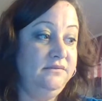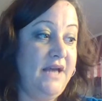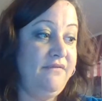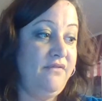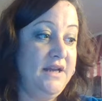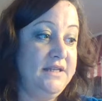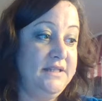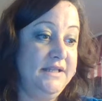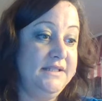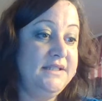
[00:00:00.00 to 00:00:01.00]
Frank
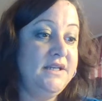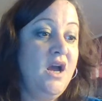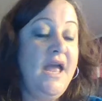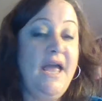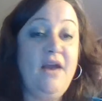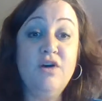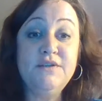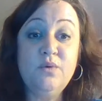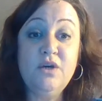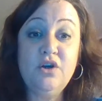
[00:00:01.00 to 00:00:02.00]
list, and
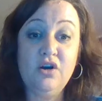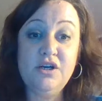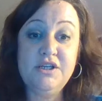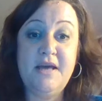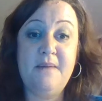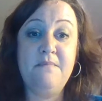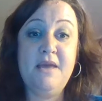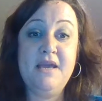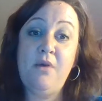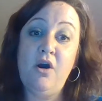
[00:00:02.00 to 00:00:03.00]
also encourage them.
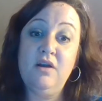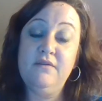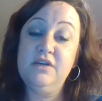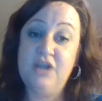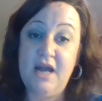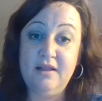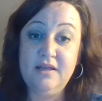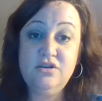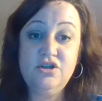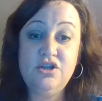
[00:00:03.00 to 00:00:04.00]
Make it part of a
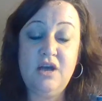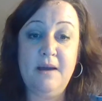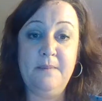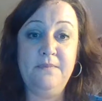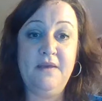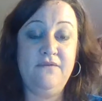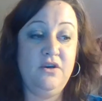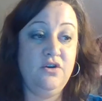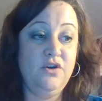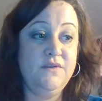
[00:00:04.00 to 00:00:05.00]
challenge. If
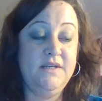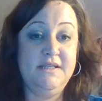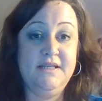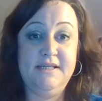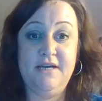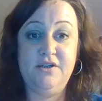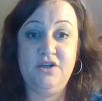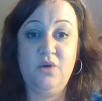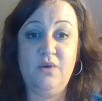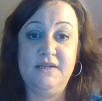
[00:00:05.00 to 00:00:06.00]
you're using a
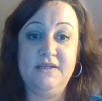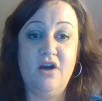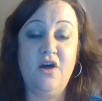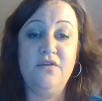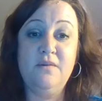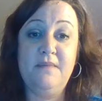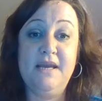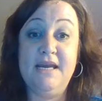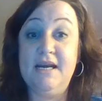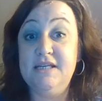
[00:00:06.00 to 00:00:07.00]
tic-tac-toe and it's not on there,
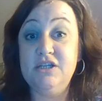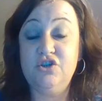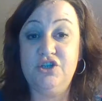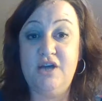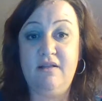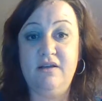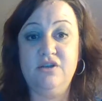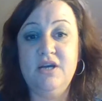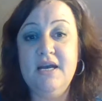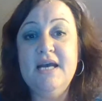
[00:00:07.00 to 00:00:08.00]
make it an additional
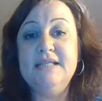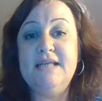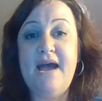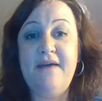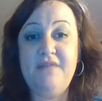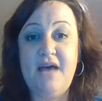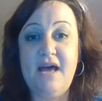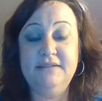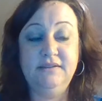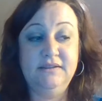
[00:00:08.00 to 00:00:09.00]
challenge to have
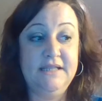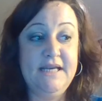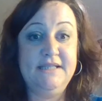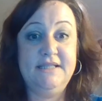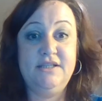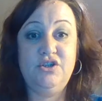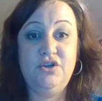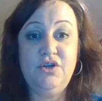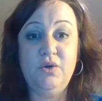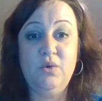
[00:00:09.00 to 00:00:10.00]
that list to
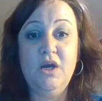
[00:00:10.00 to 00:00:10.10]
you